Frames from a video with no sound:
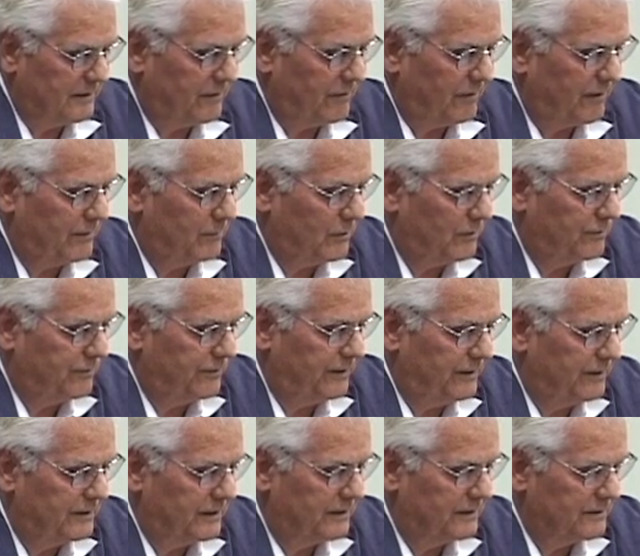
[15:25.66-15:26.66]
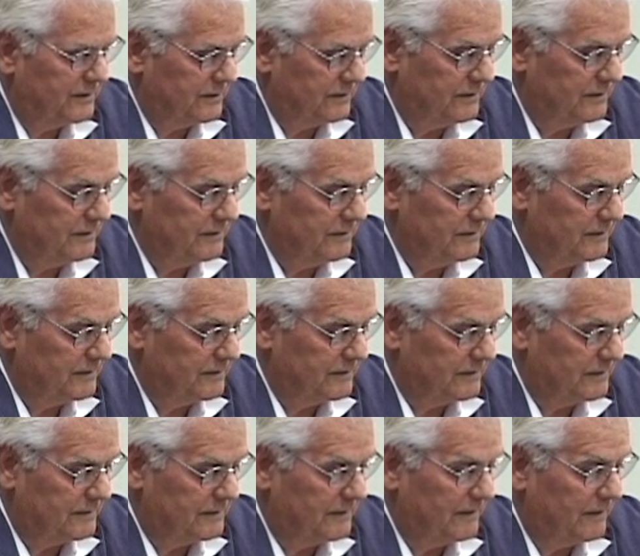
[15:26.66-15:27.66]
incredible feelings
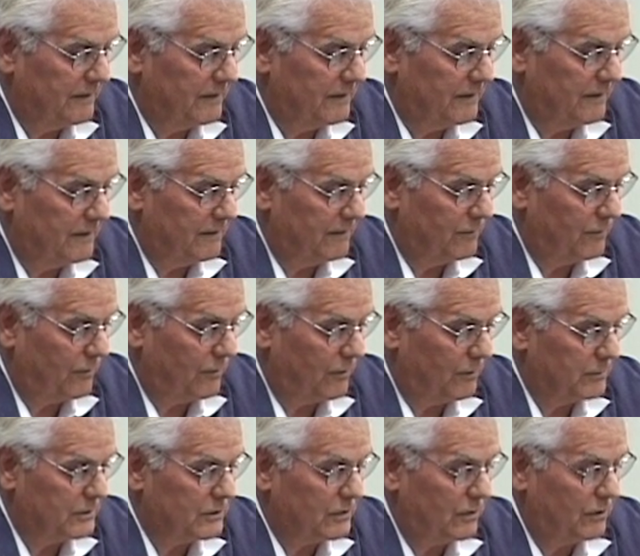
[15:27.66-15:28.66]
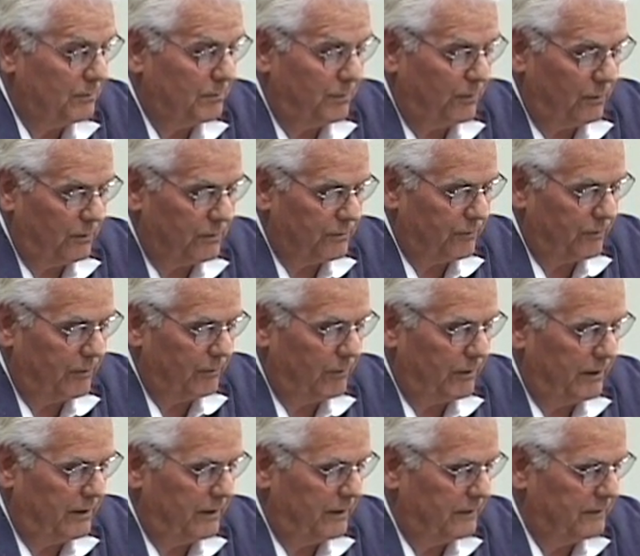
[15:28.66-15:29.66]
for him. It's called Poetry
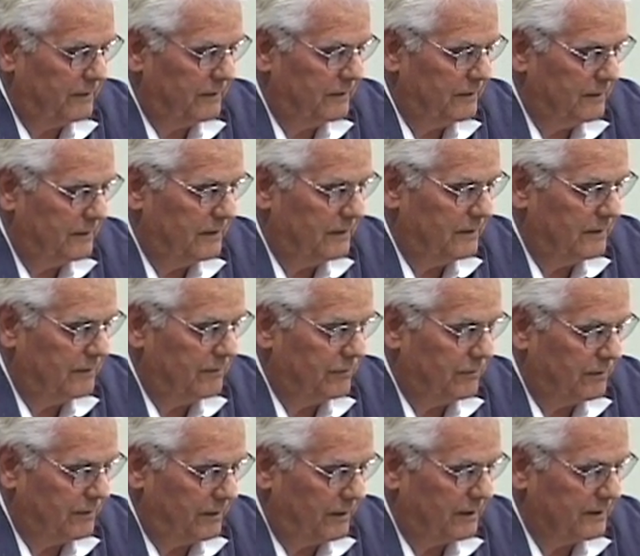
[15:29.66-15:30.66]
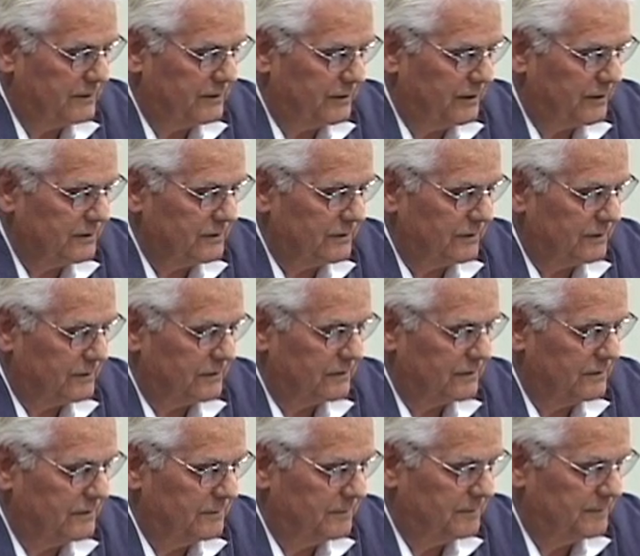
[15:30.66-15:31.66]
Reading for Don
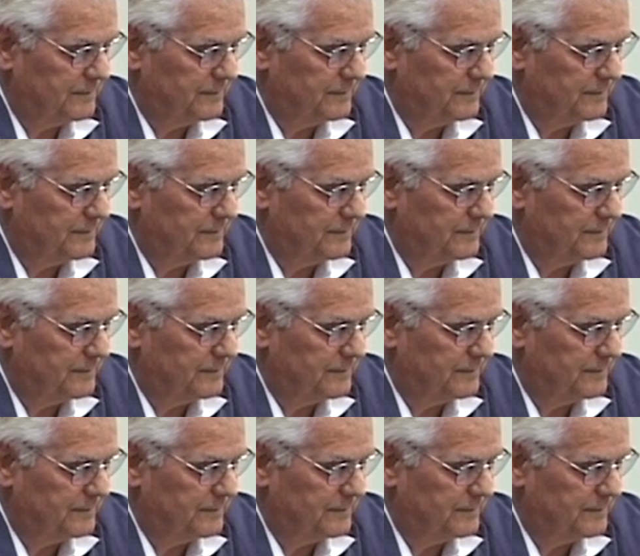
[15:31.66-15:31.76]
Justice.